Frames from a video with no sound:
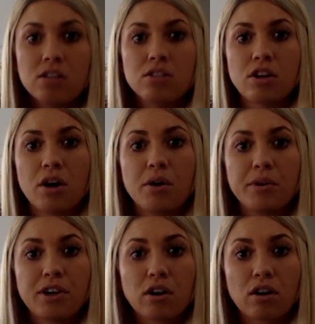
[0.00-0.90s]
So
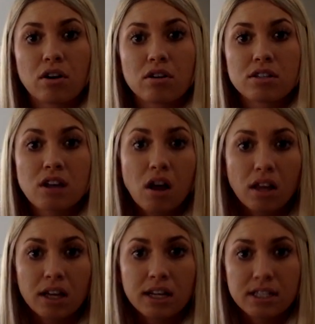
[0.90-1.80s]
your
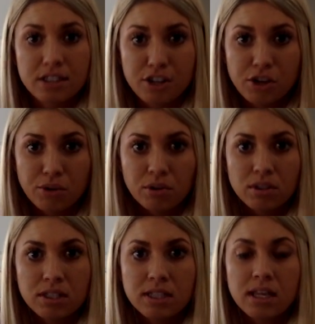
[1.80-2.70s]
solid is the
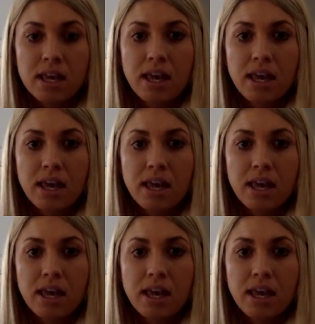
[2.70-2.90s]
noodles,